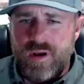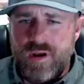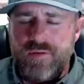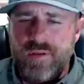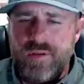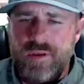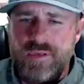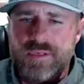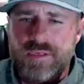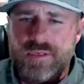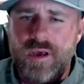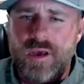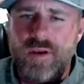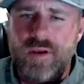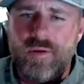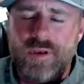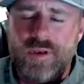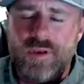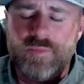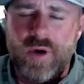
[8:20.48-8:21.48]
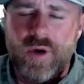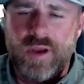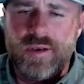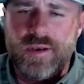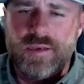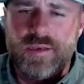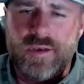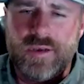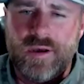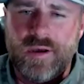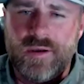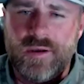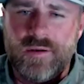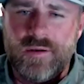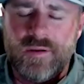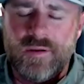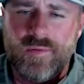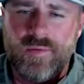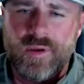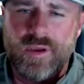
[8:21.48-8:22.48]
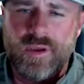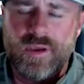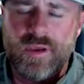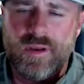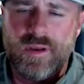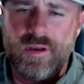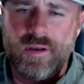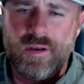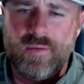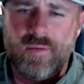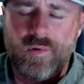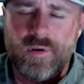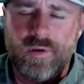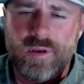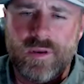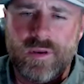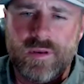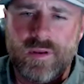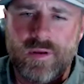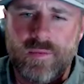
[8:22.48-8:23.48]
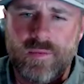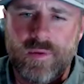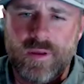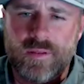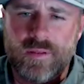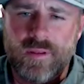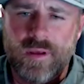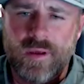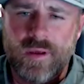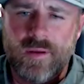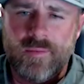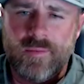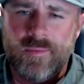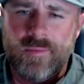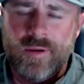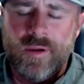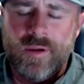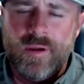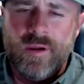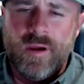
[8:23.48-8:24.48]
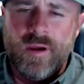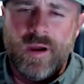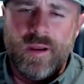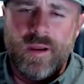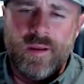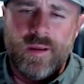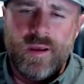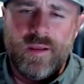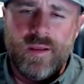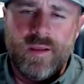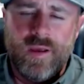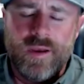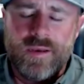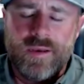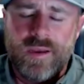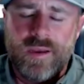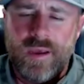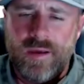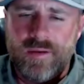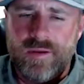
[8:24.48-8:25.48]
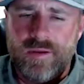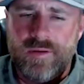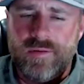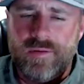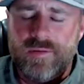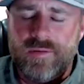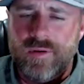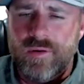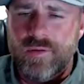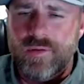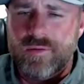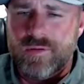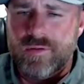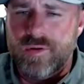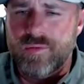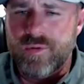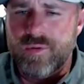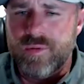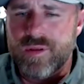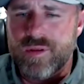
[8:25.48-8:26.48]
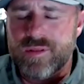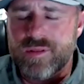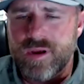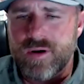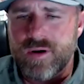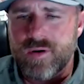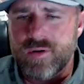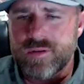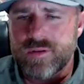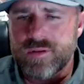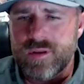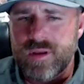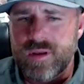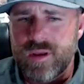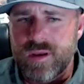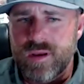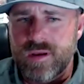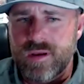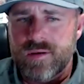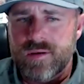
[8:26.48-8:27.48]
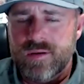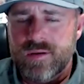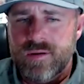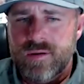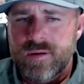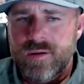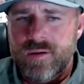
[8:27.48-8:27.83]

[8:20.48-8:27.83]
and everything is by design, and we can get into more detail about that. I liked how you told me about that girl today.